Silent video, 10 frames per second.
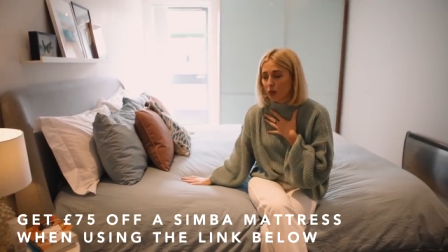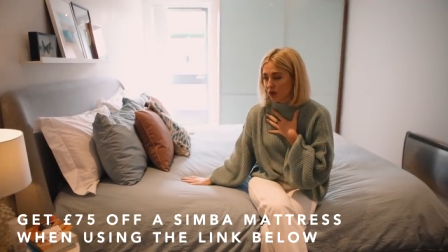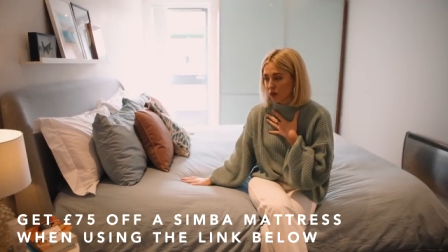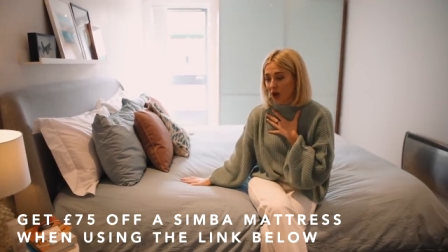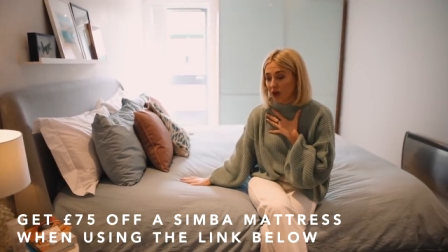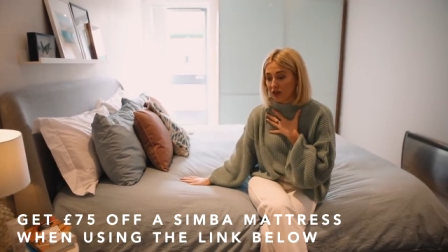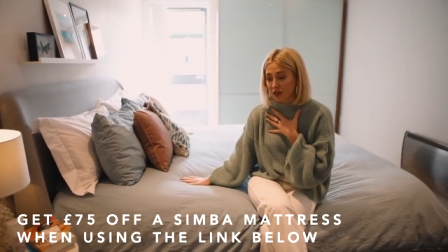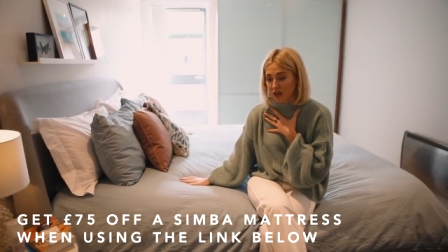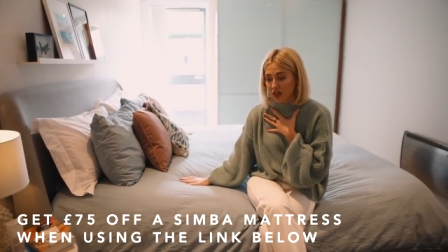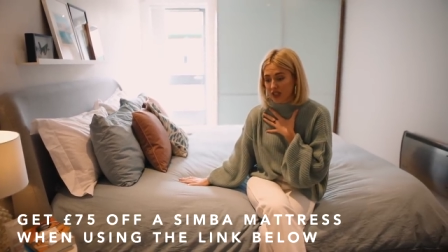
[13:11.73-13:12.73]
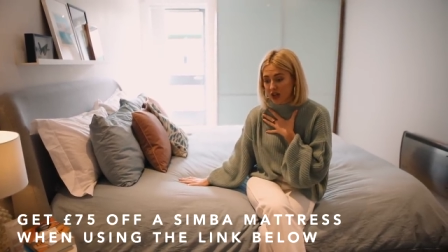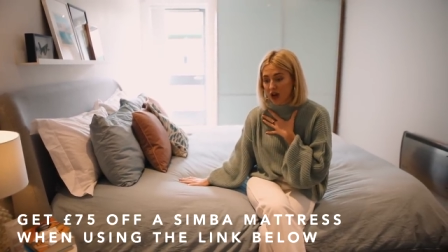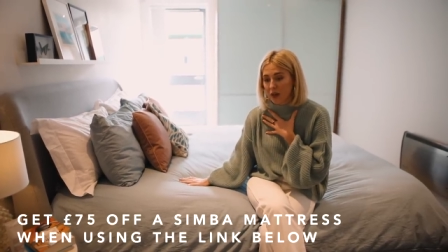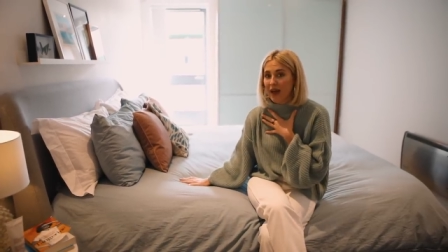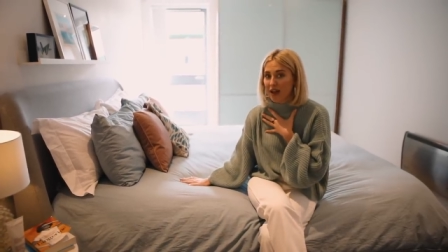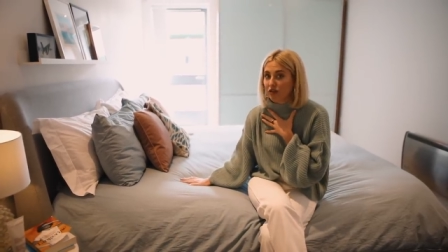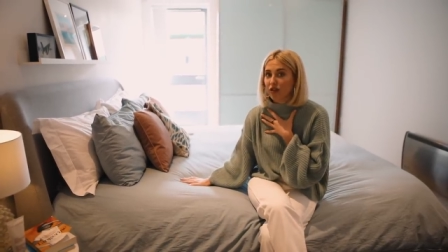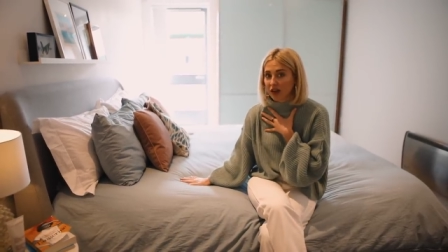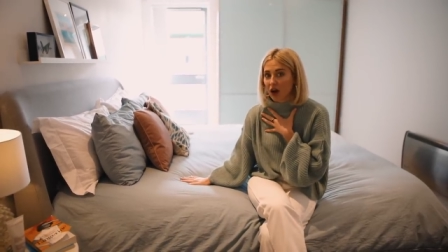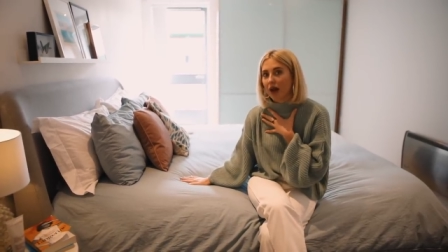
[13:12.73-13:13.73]
with your partner for the first time
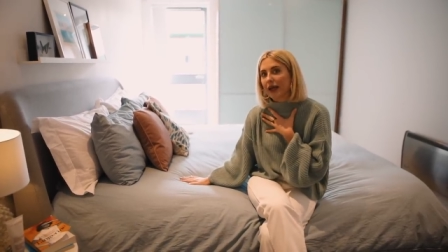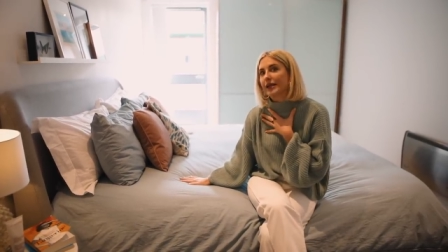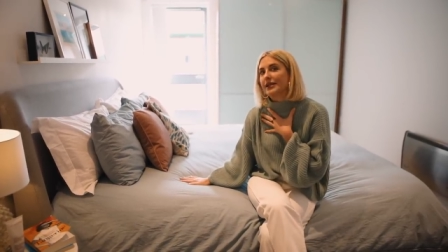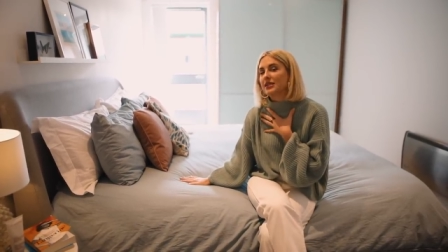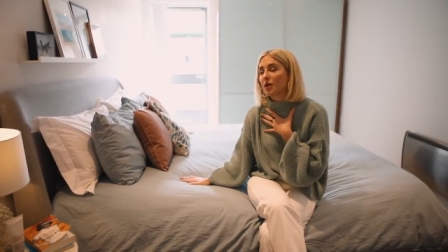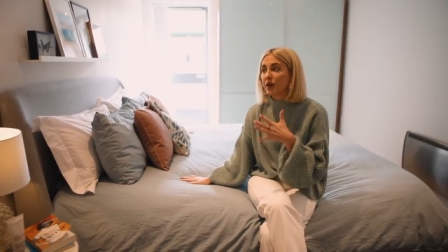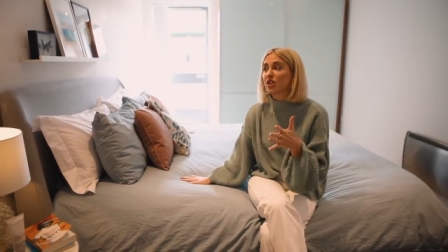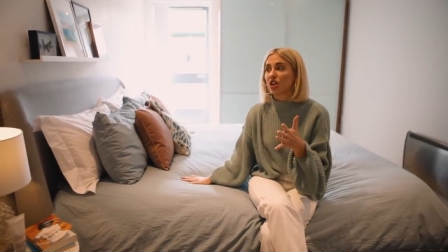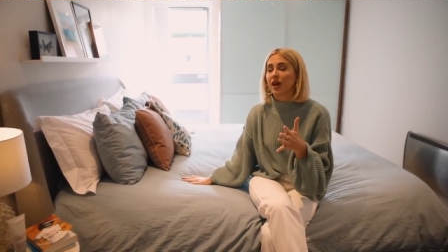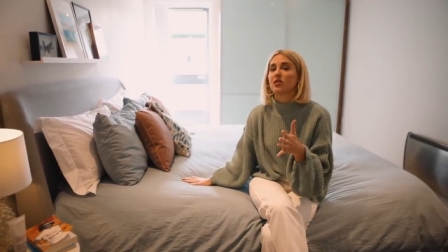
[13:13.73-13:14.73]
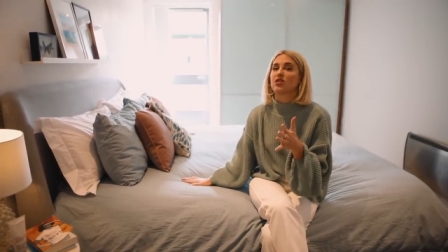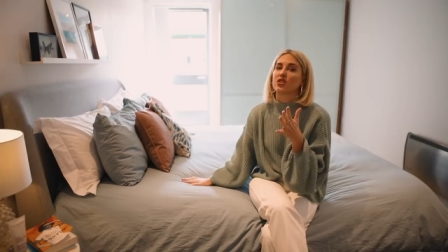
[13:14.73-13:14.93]
every night is a big change.